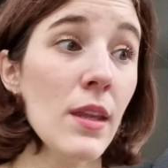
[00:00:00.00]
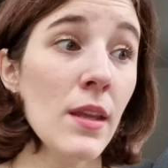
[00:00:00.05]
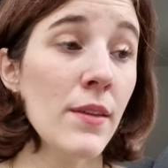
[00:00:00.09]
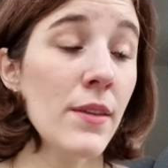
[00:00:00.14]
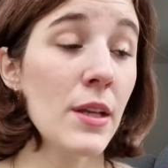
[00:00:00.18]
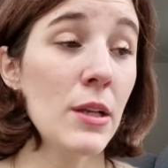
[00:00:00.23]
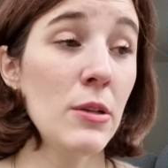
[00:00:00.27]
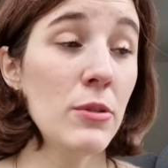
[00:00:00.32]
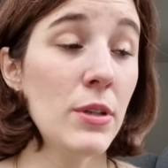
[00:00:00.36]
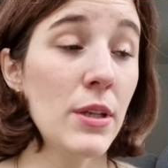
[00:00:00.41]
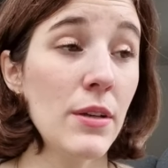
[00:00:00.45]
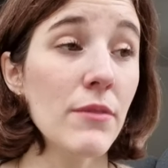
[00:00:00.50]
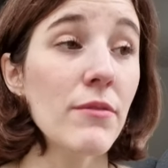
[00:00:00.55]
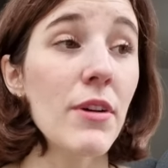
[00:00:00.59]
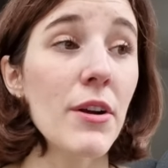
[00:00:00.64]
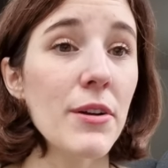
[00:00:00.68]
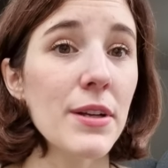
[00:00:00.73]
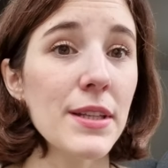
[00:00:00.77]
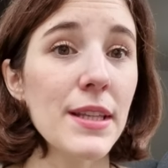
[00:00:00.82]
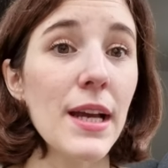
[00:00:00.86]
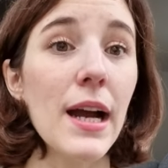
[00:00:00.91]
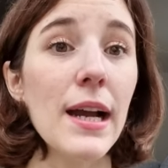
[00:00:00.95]
They're looking
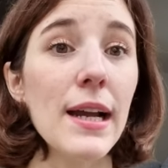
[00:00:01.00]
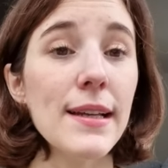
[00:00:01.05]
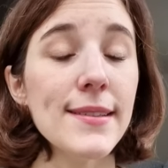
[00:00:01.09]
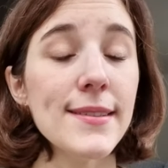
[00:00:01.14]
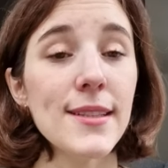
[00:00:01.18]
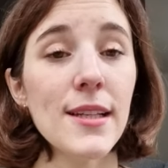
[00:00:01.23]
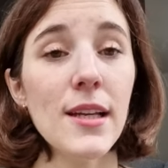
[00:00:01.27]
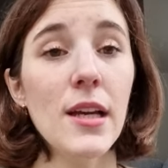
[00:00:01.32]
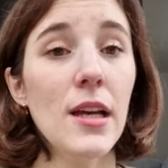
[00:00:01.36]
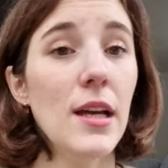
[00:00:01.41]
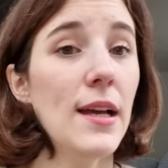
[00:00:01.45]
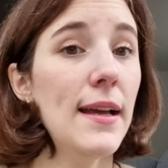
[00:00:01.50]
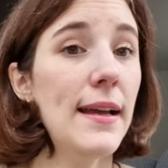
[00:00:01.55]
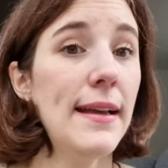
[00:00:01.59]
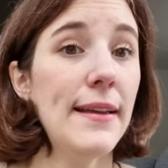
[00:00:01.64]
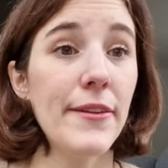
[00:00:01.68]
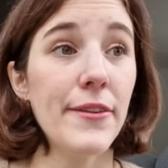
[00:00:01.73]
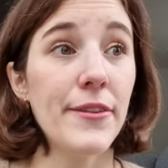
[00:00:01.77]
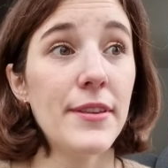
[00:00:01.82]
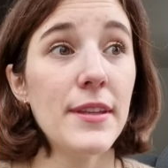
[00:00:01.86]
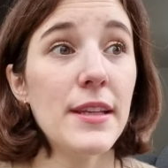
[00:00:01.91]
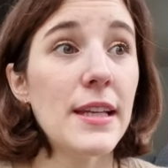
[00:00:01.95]
very nice.
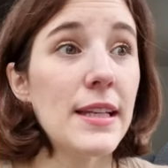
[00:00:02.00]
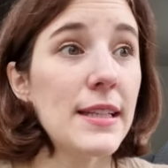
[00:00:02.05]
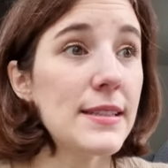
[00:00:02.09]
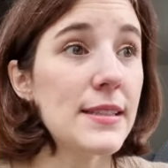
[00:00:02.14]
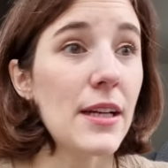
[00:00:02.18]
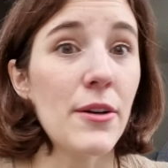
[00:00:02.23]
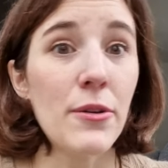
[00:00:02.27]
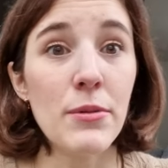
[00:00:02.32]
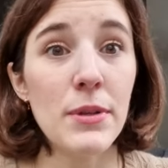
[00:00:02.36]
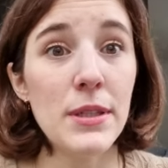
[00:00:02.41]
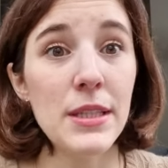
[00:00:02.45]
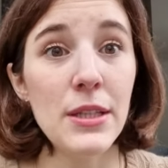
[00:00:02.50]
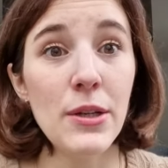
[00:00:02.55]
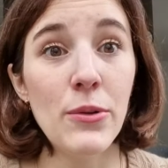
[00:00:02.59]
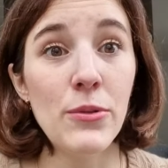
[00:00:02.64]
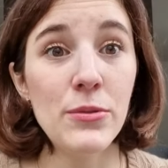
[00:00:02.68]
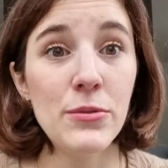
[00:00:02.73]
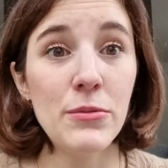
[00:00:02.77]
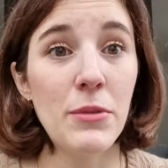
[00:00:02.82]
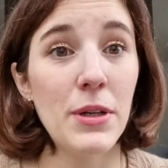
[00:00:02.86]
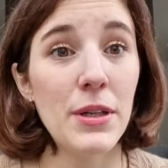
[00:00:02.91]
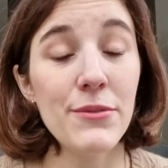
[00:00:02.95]
The thing is, I already
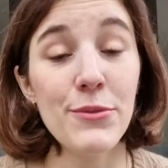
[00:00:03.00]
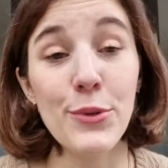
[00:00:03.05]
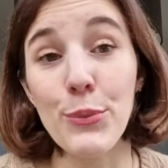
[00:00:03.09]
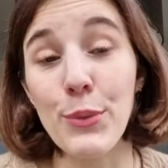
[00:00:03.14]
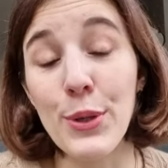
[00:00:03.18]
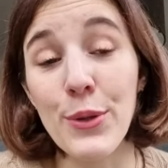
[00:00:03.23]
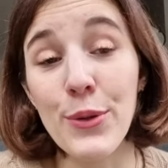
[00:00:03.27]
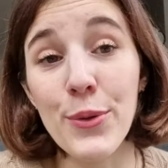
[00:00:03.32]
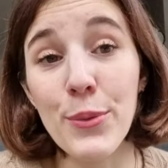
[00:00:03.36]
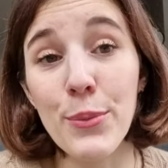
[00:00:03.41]
own one from another